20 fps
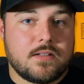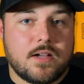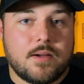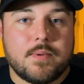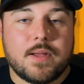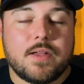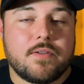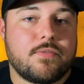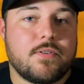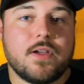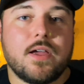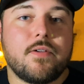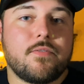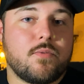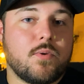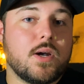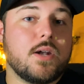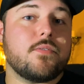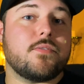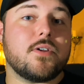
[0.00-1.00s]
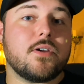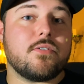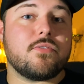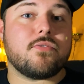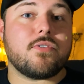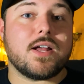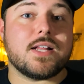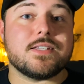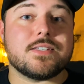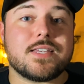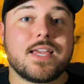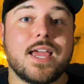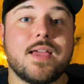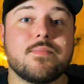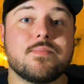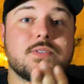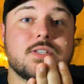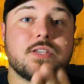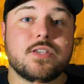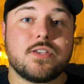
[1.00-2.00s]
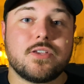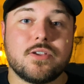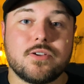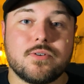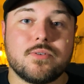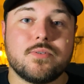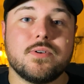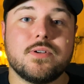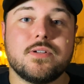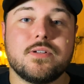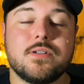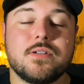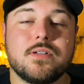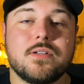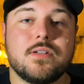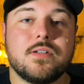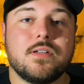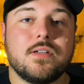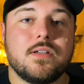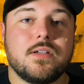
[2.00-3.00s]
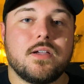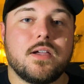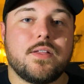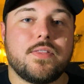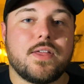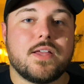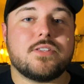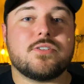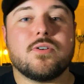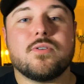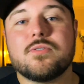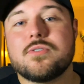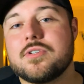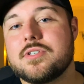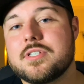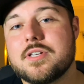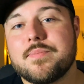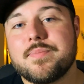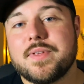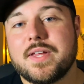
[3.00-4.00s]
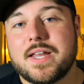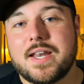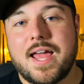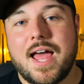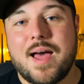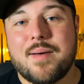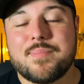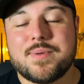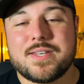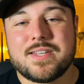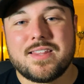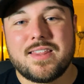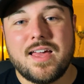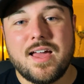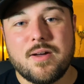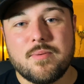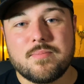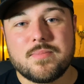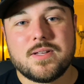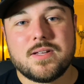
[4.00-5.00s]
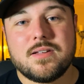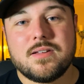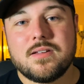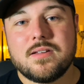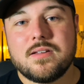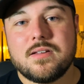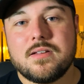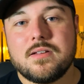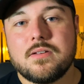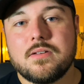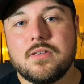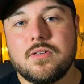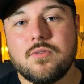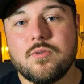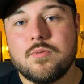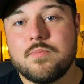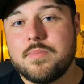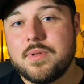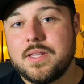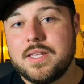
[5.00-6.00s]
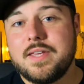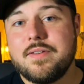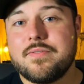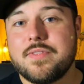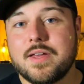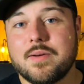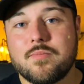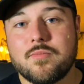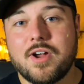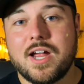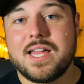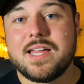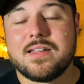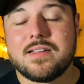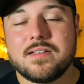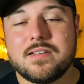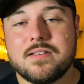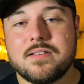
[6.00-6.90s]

I mean, if one of your friends came to you and they told you something had happened to them, you would believe them, right?